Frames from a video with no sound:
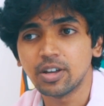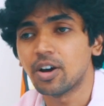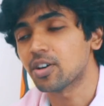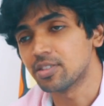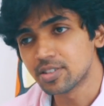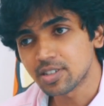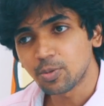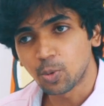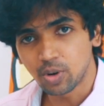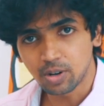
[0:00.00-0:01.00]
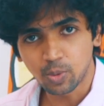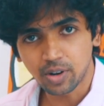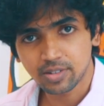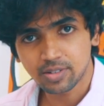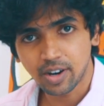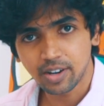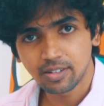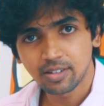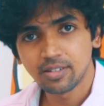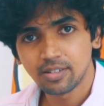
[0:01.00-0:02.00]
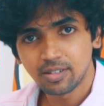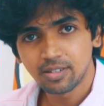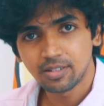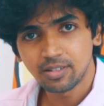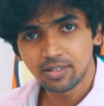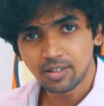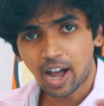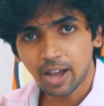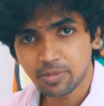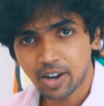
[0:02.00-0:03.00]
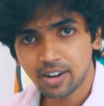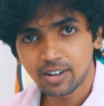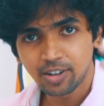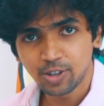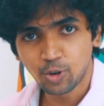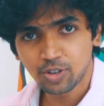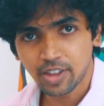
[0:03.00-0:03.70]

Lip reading: okay, this is how the world works, right? I'm there, you're